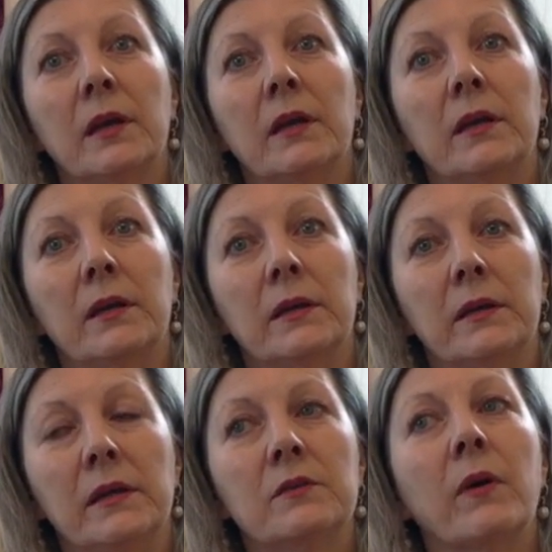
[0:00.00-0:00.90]

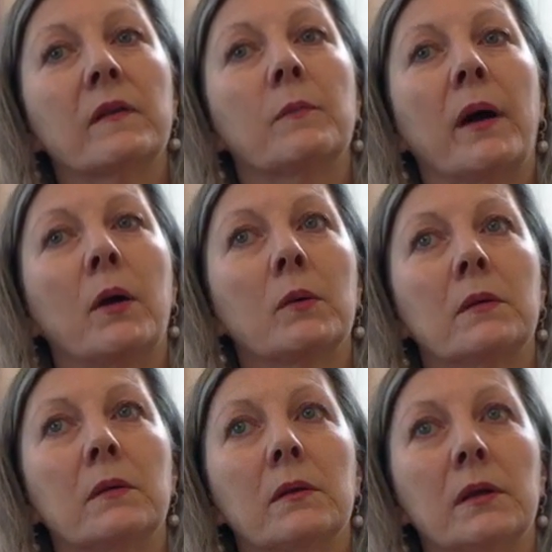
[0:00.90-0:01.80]
Uh, it was
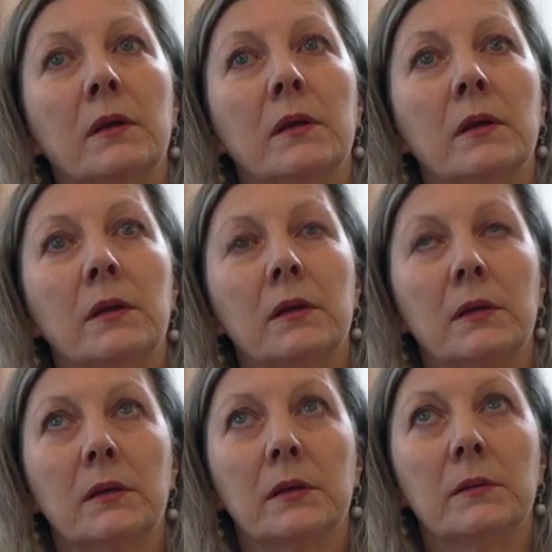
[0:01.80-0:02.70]
about
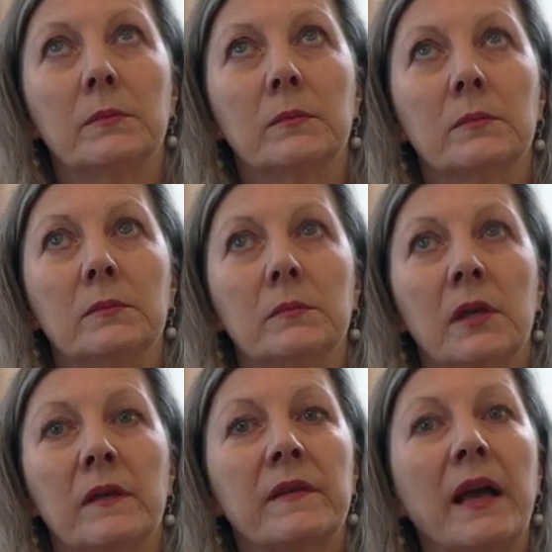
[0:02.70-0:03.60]
um,
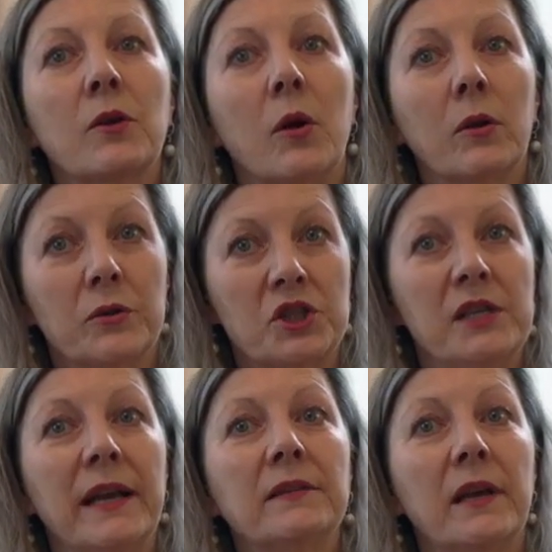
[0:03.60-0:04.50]

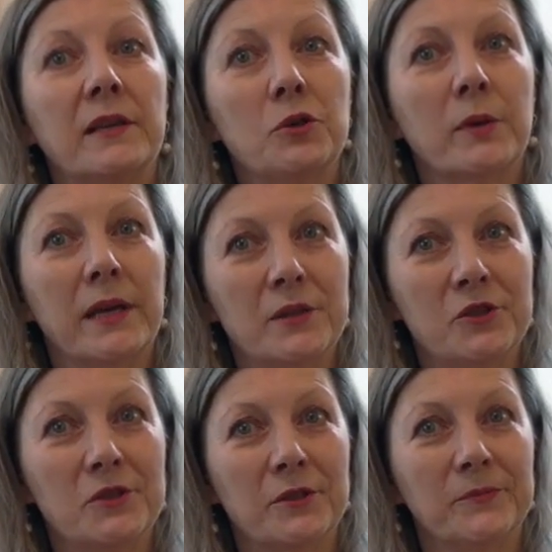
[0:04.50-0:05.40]
psychology and
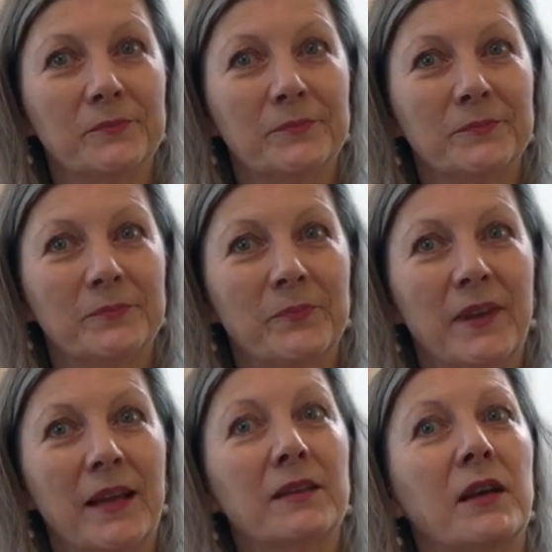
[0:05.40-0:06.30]
education.
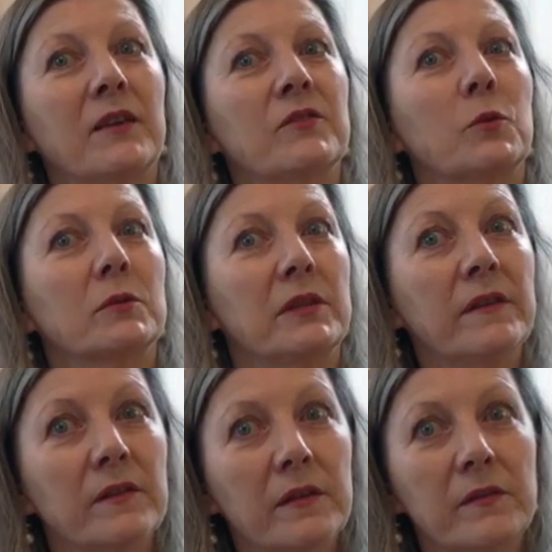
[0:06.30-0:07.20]
And I thought
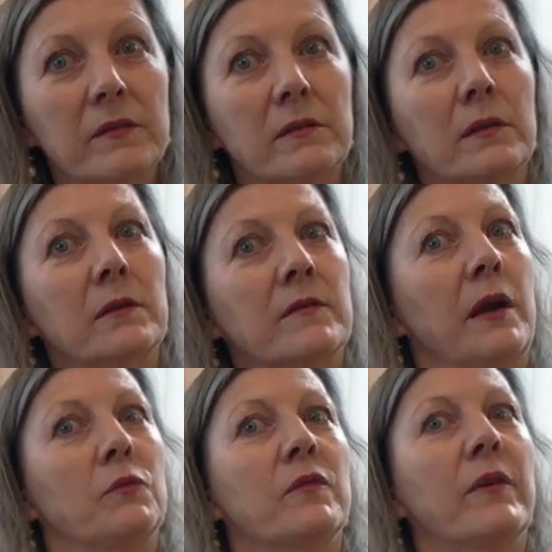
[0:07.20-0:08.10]
this is
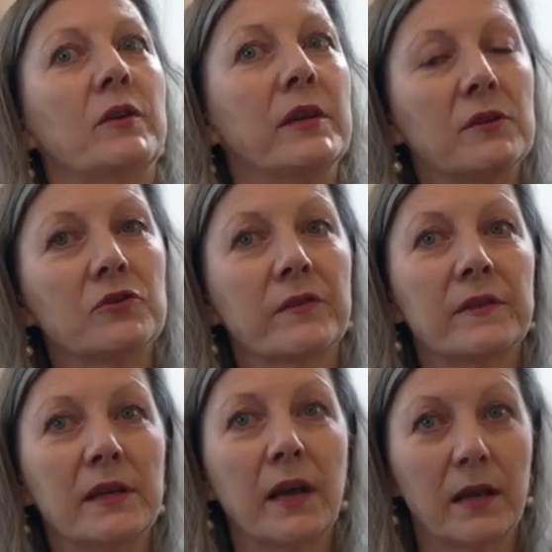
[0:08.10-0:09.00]
sounds very
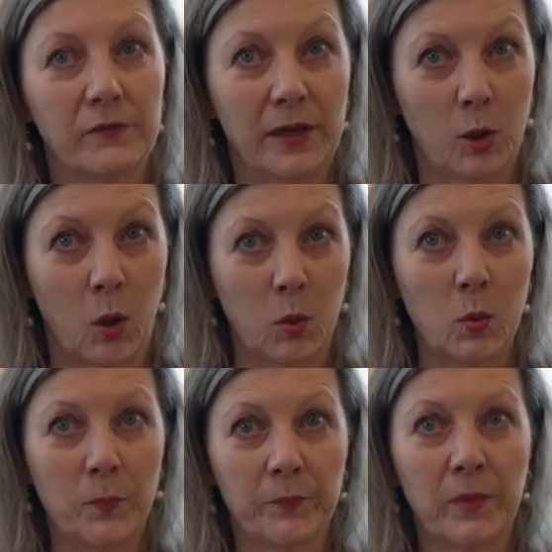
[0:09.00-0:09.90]
interesting, I will
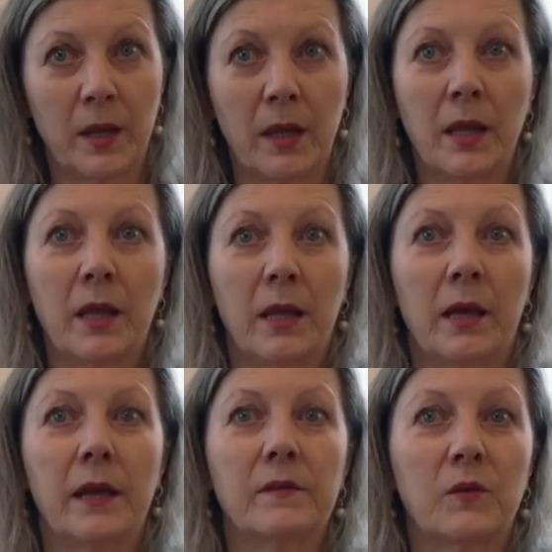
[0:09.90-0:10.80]
go.
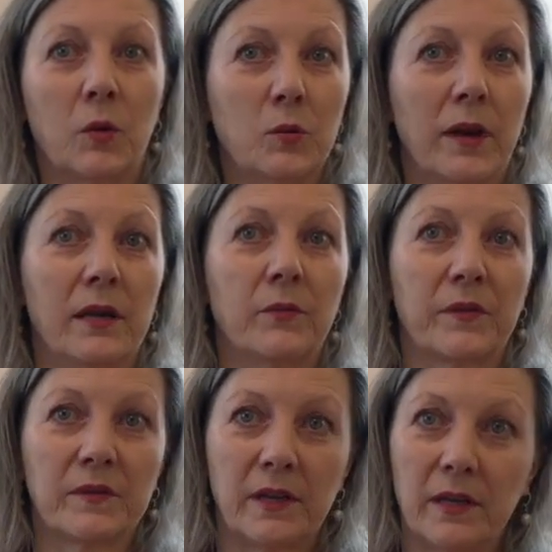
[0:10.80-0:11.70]
And so I
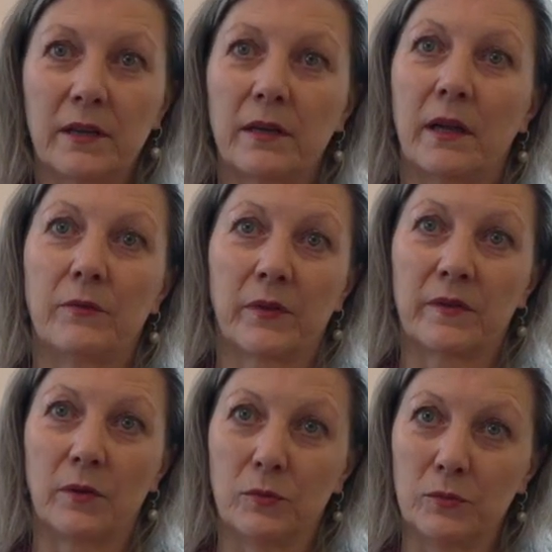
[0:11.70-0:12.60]
was there, I was
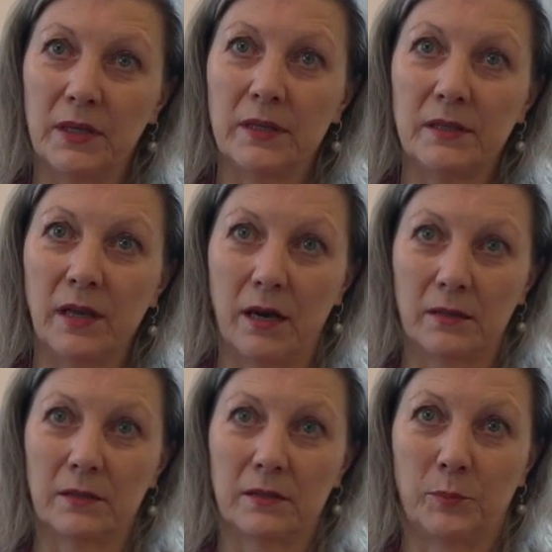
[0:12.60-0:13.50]
the only
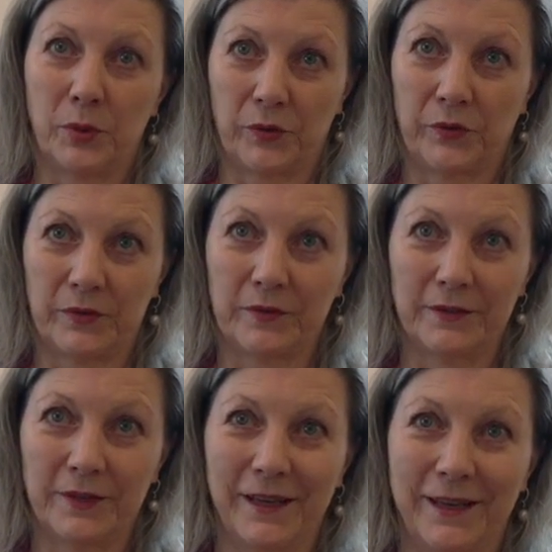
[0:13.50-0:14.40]
young person,